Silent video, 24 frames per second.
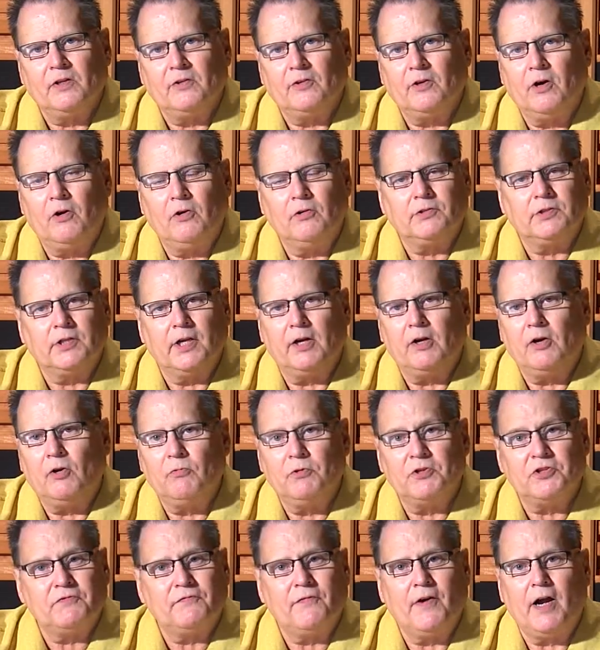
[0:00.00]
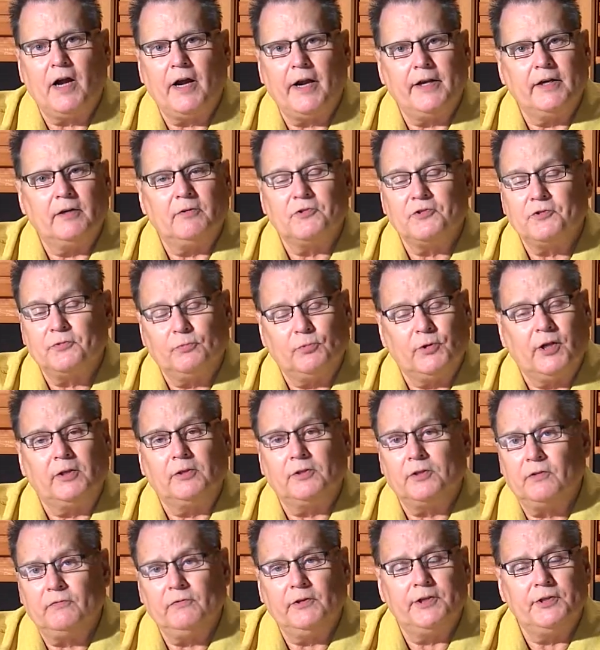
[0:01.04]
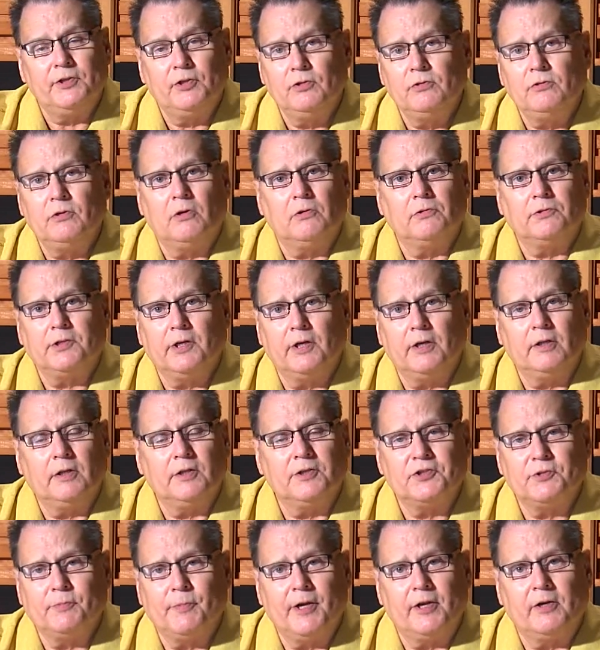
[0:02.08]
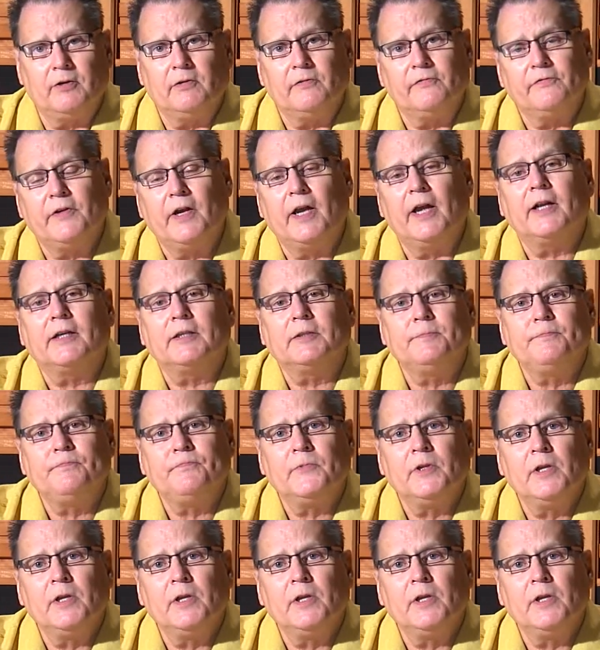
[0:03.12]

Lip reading: The hotel was fine. It was a relatively new hotel, as a matter of fact.